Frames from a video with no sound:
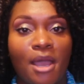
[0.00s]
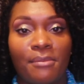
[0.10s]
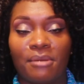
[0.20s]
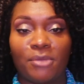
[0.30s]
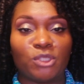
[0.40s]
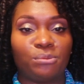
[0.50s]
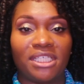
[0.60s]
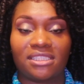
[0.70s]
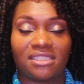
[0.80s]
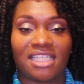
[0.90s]
But most
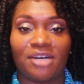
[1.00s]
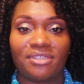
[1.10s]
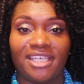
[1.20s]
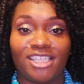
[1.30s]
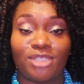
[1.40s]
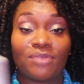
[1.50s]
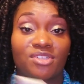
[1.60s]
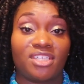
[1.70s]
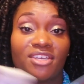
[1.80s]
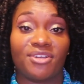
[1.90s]
places nowadays, you have to
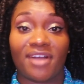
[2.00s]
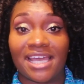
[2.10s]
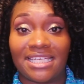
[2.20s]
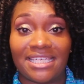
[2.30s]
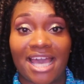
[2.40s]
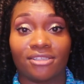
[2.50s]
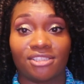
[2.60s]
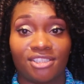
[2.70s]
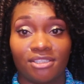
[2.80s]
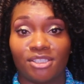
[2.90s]
take your ID out to
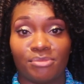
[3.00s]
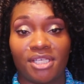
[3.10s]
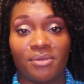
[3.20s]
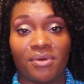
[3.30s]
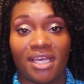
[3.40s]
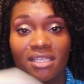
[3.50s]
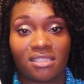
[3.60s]
show them anyway.